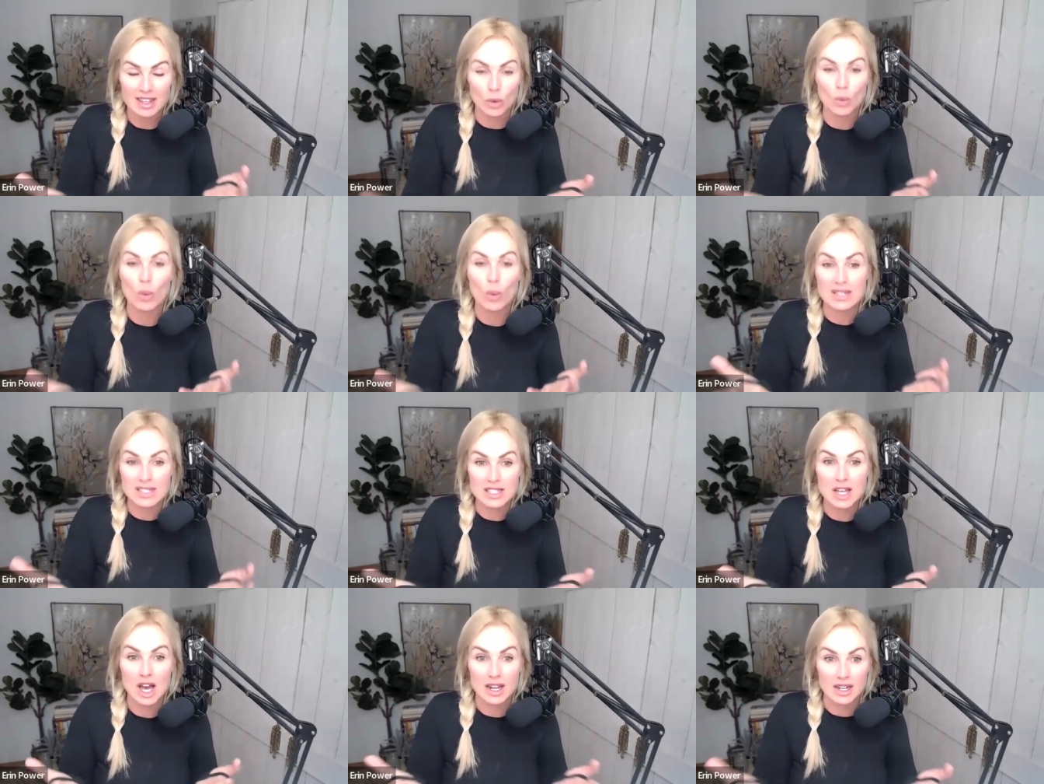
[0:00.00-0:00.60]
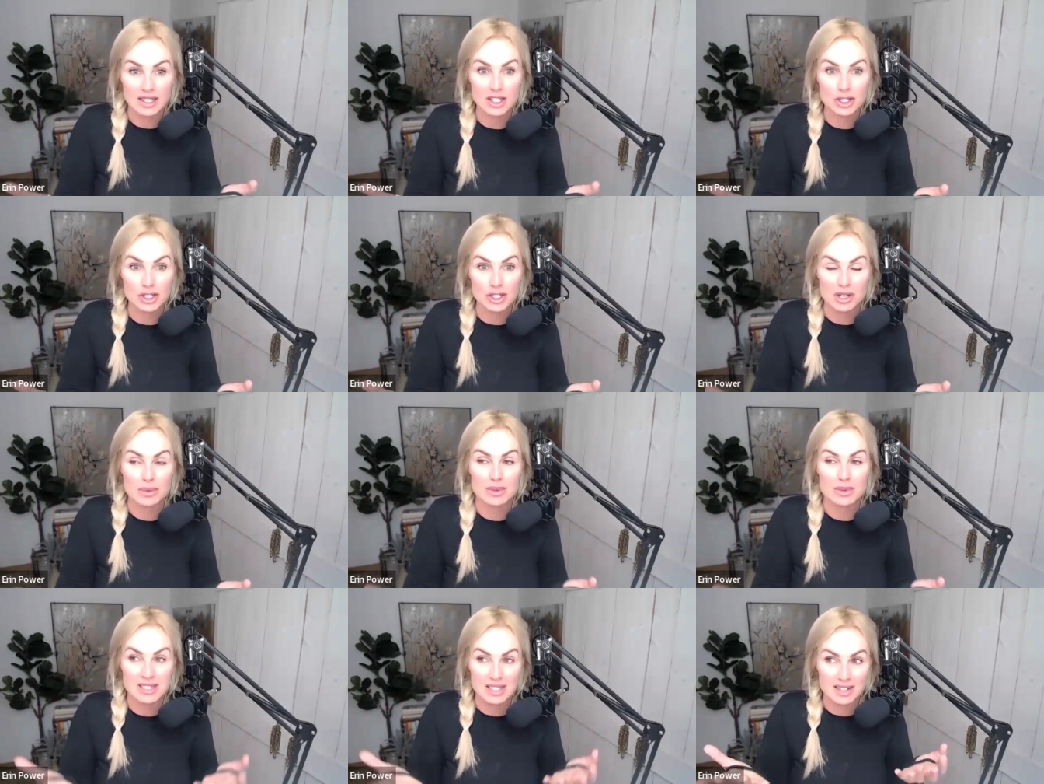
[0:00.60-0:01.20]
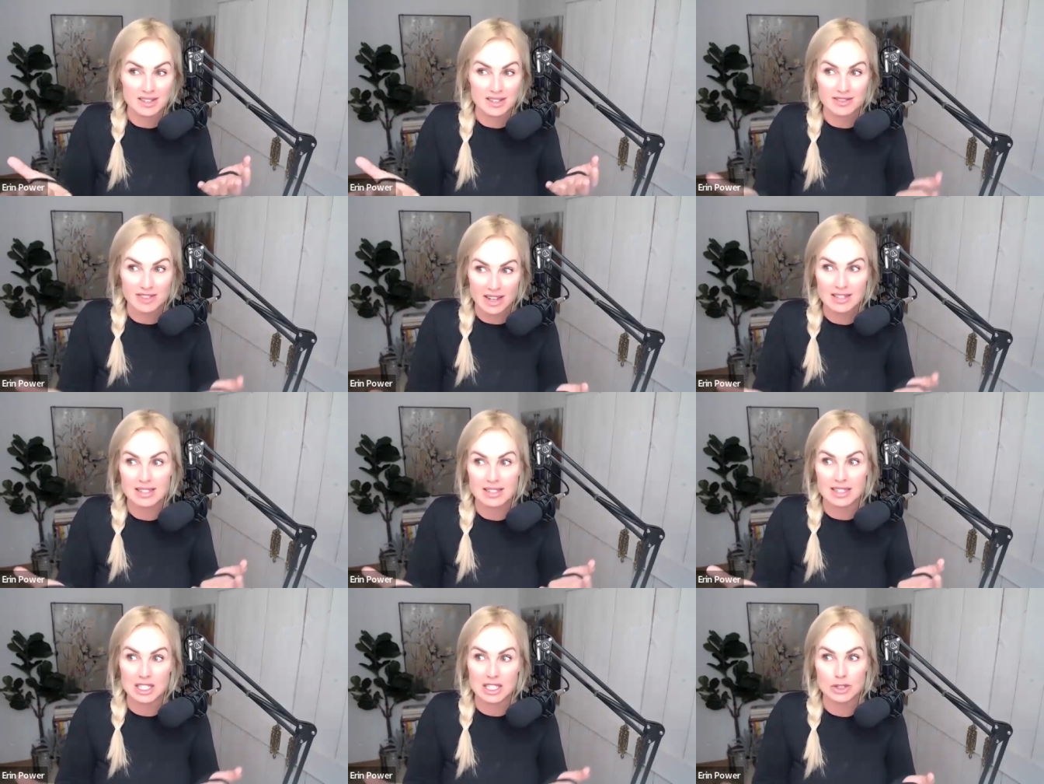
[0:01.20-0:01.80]
was not an injury. It was an
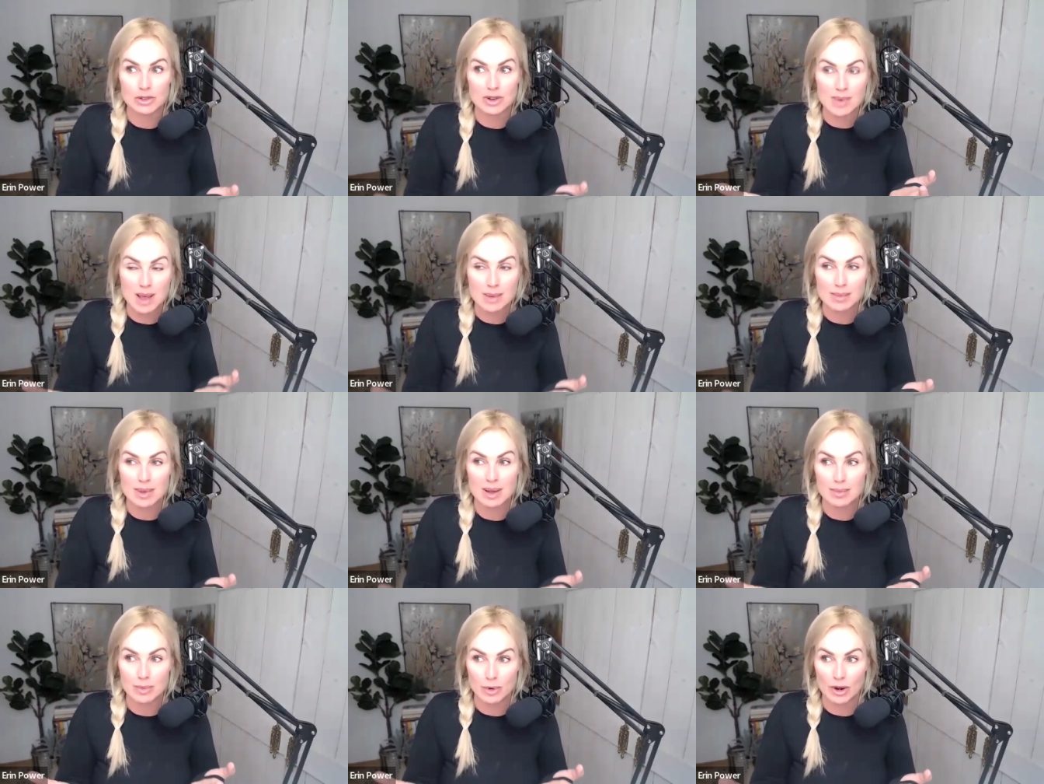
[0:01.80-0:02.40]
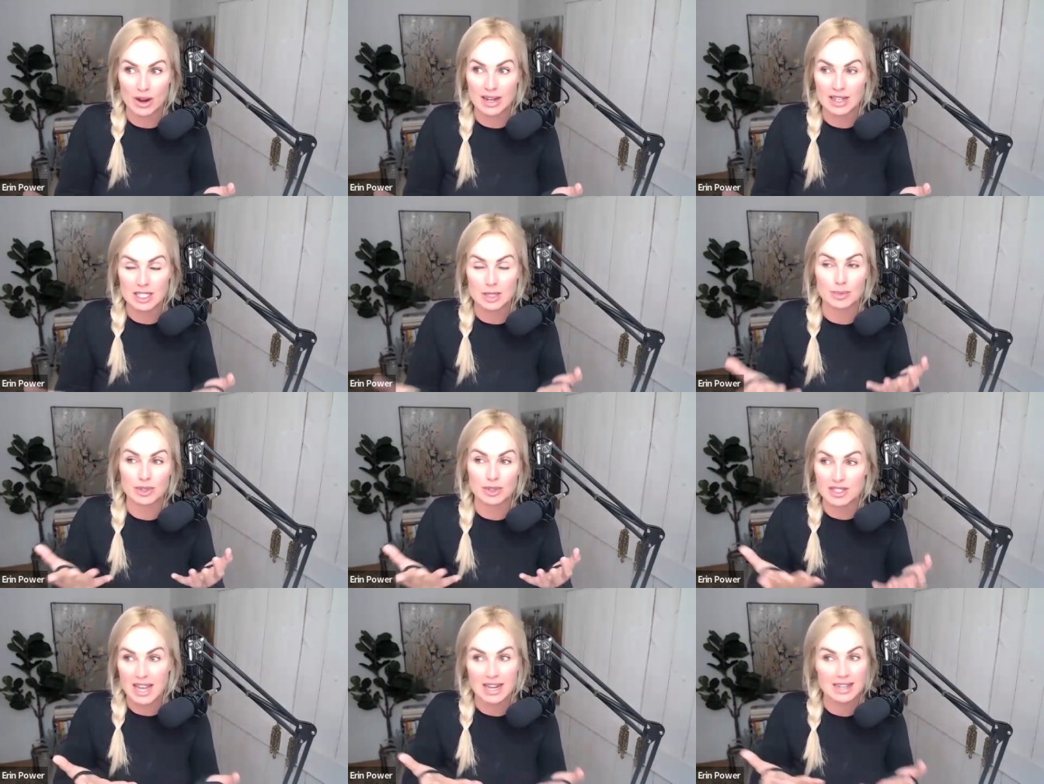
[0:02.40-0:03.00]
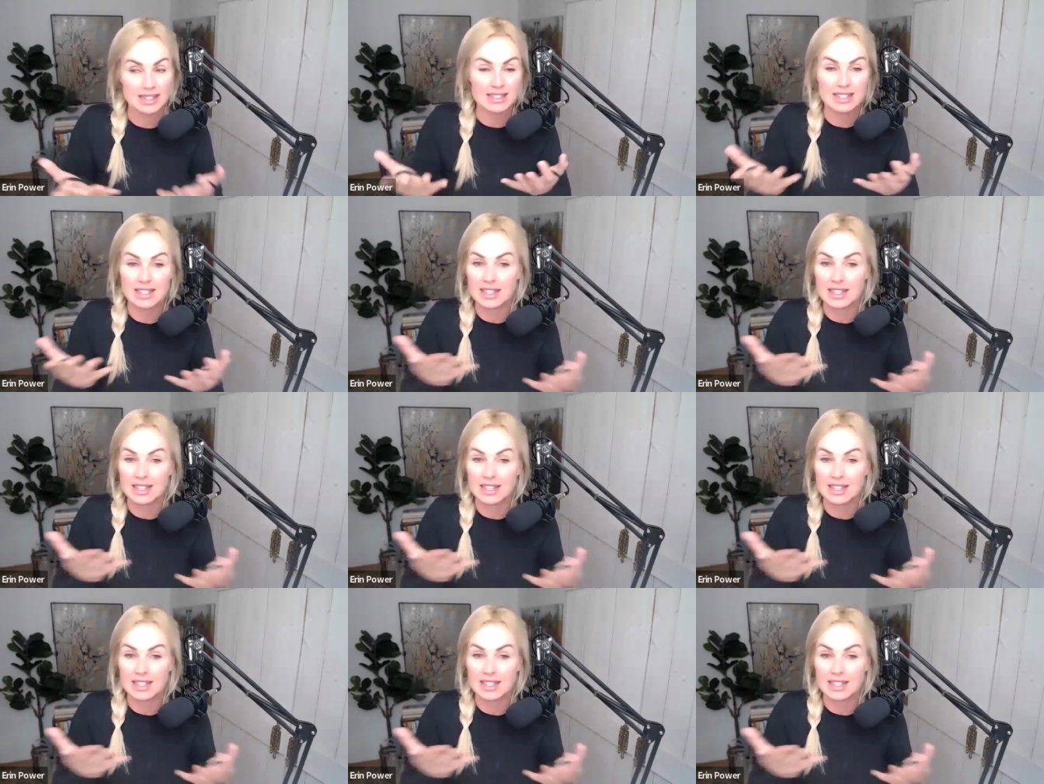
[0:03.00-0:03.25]
invented injury by my brain to protect